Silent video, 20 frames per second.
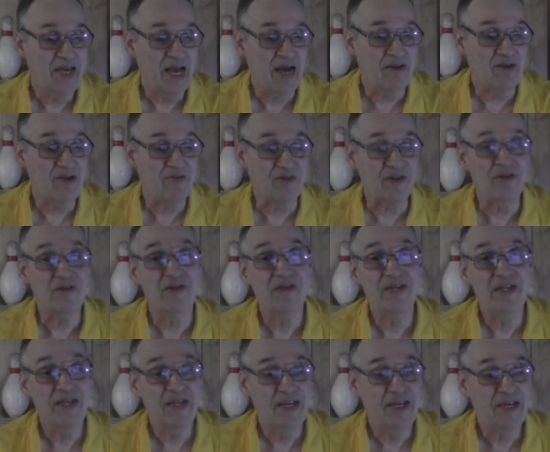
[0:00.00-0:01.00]
However,
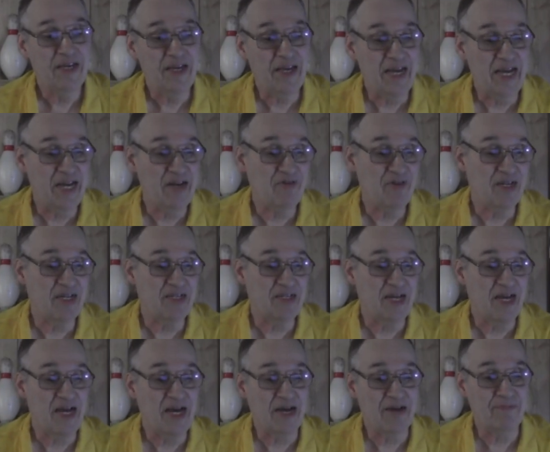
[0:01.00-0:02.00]
Adrian
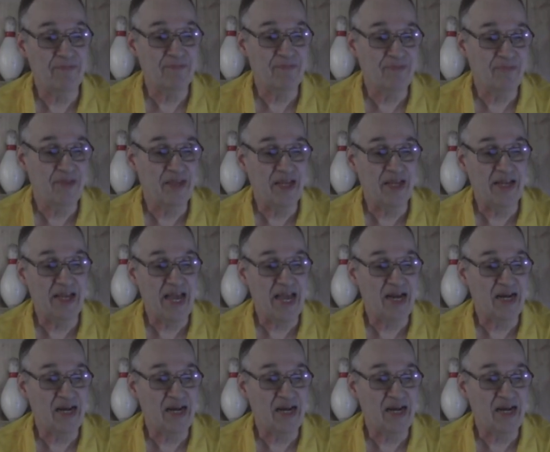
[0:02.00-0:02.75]
Tom, an